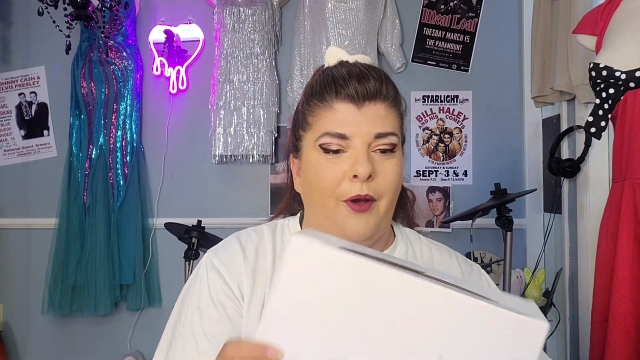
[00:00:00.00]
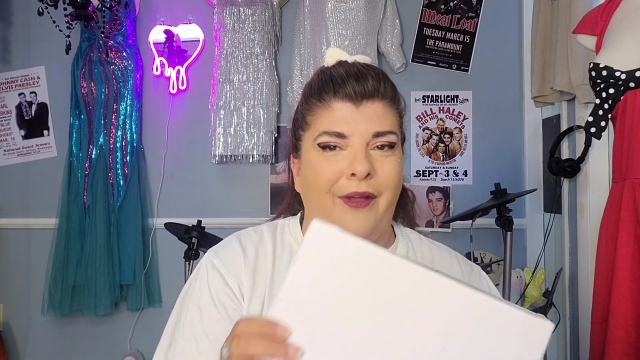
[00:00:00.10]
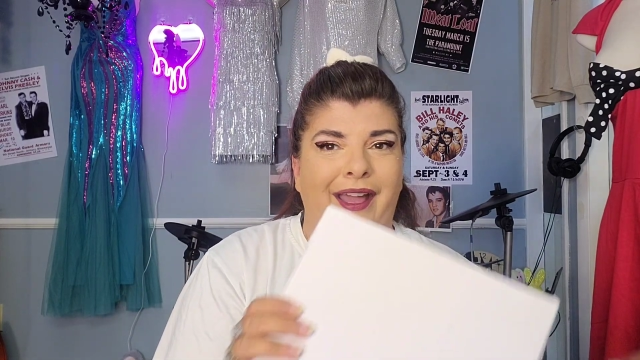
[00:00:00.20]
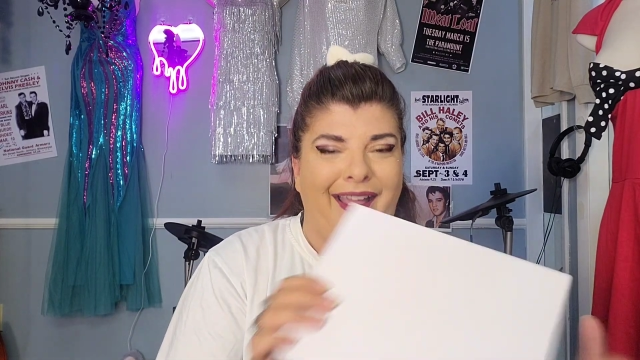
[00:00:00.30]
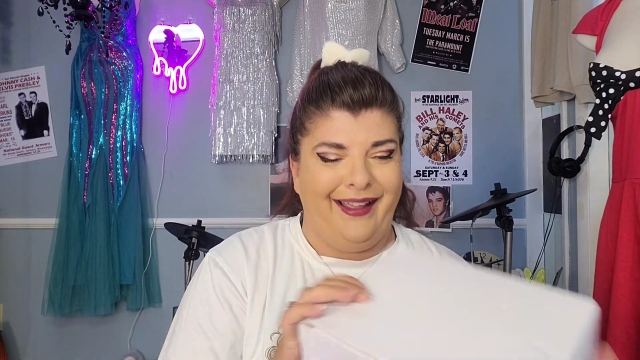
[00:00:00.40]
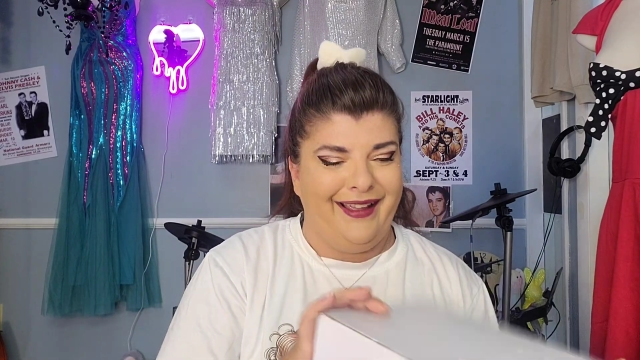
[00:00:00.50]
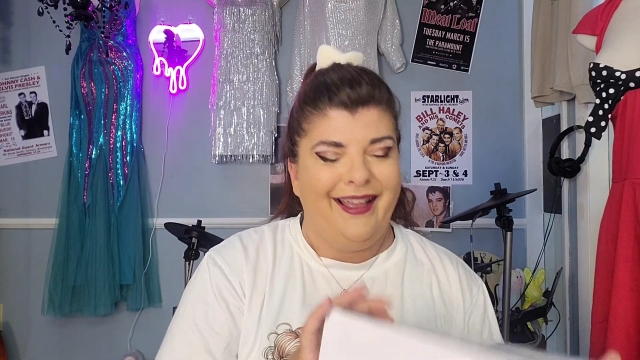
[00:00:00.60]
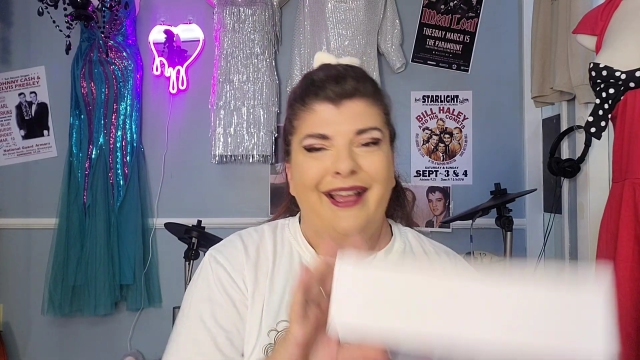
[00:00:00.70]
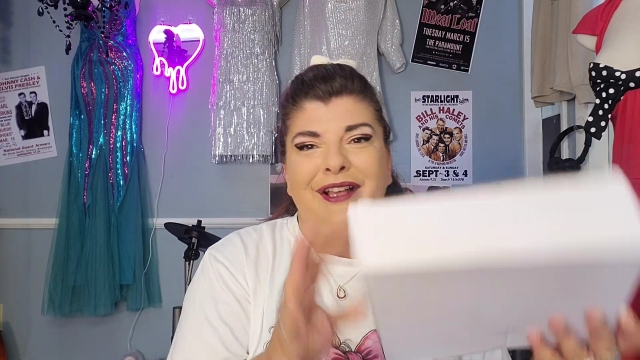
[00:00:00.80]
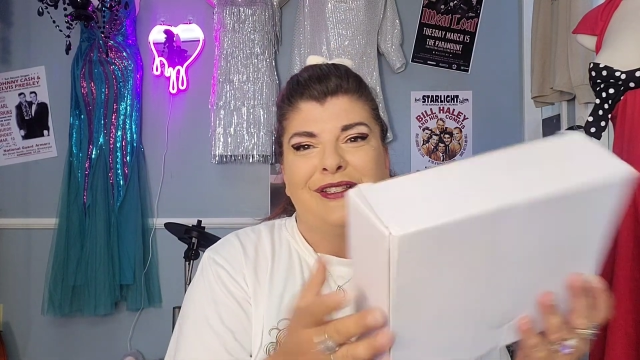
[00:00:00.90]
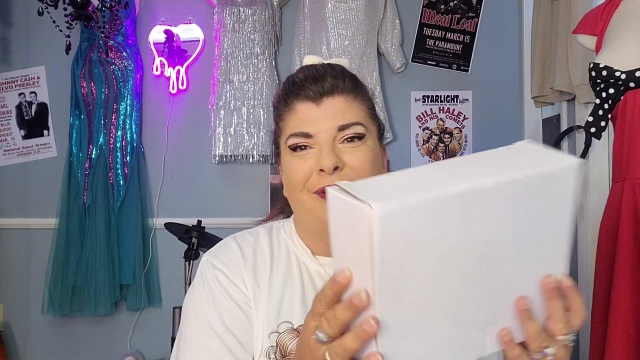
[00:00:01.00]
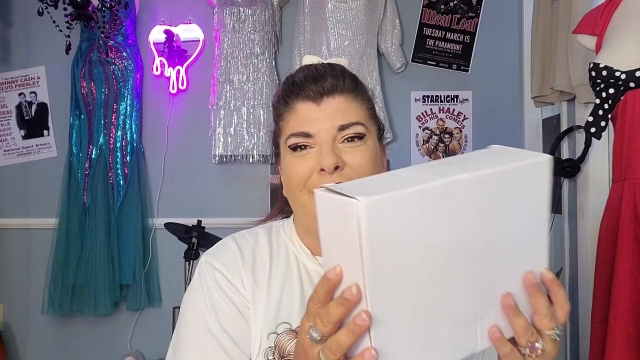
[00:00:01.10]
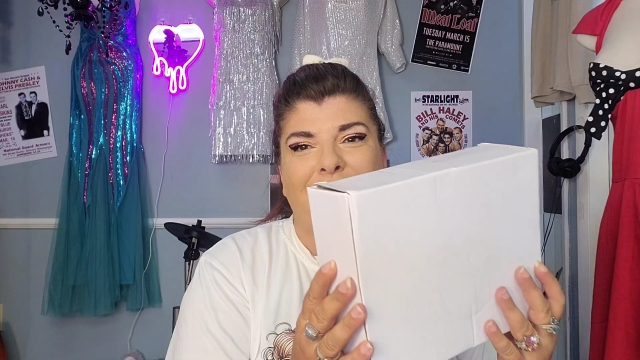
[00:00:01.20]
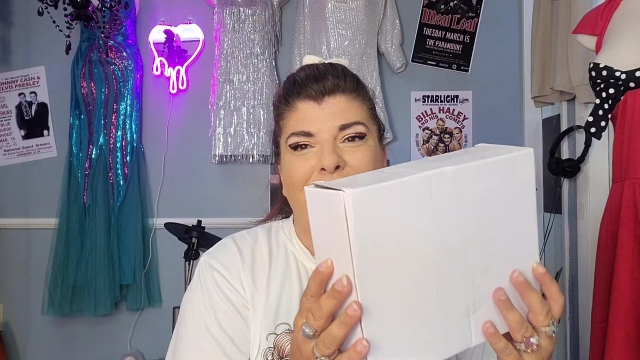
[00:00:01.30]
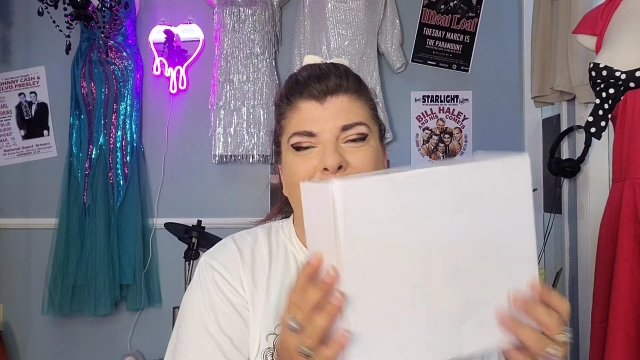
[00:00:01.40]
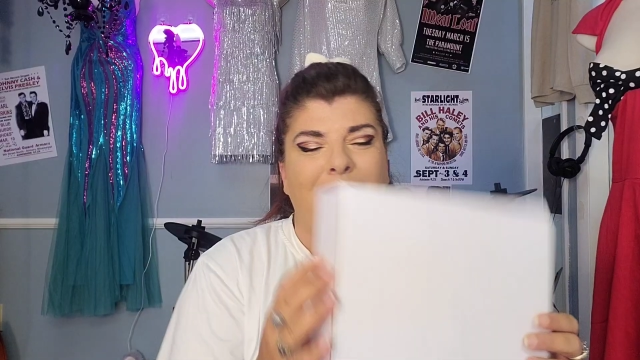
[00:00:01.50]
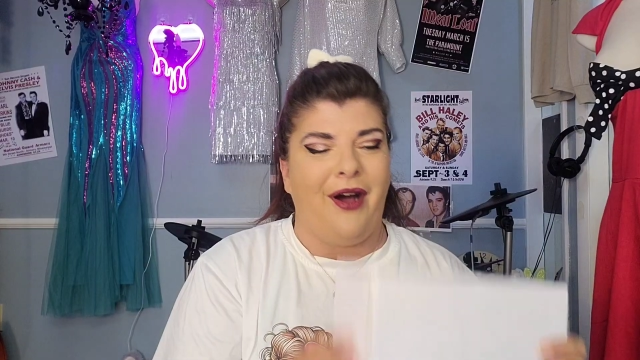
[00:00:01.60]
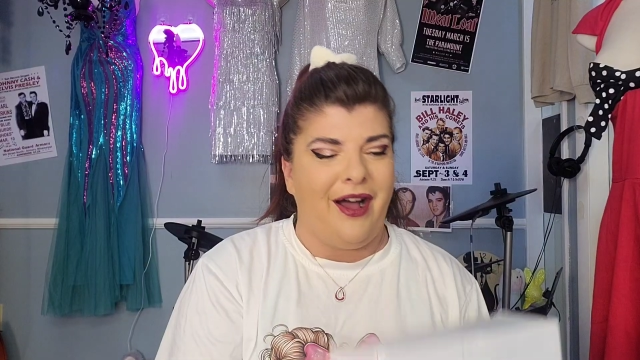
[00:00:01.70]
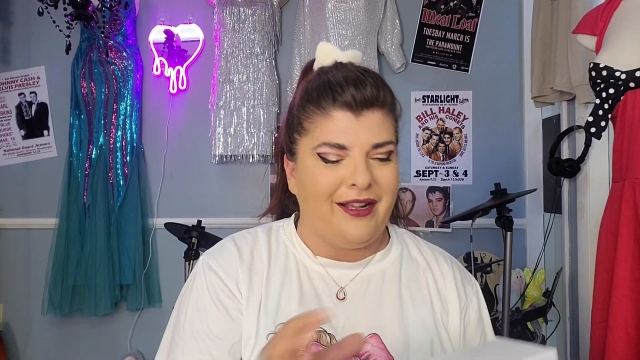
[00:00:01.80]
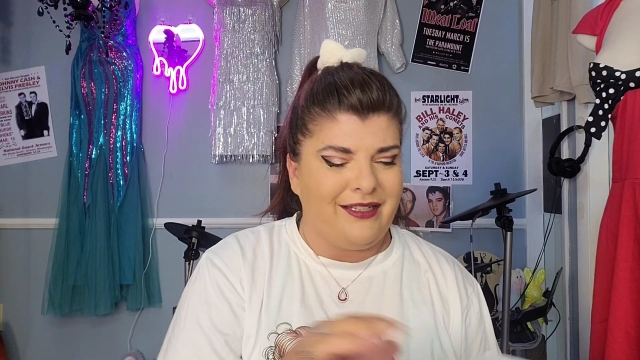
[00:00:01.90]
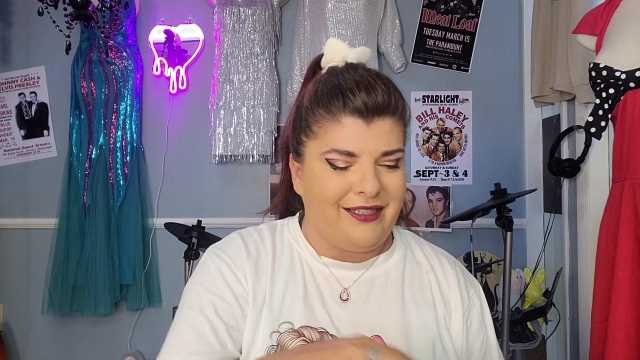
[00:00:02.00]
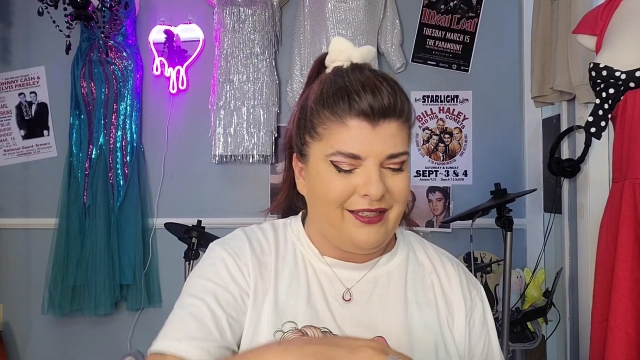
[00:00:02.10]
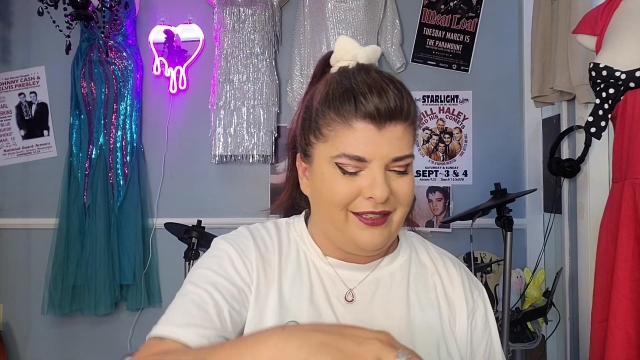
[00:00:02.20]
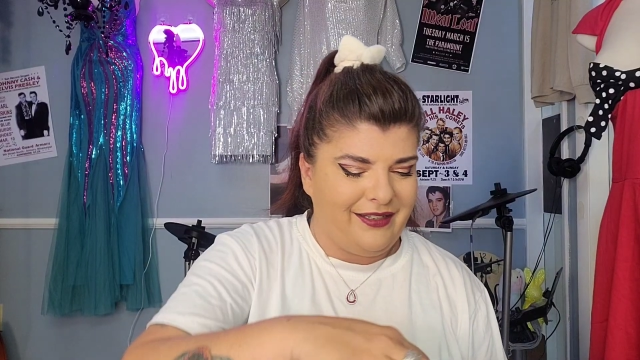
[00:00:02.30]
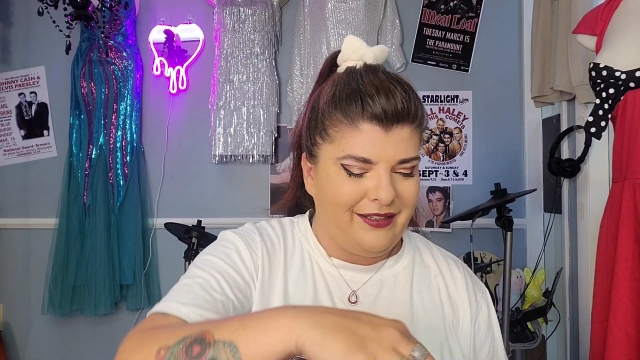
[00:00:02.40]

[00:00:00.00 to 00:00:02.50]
Okay, so we have a cute box.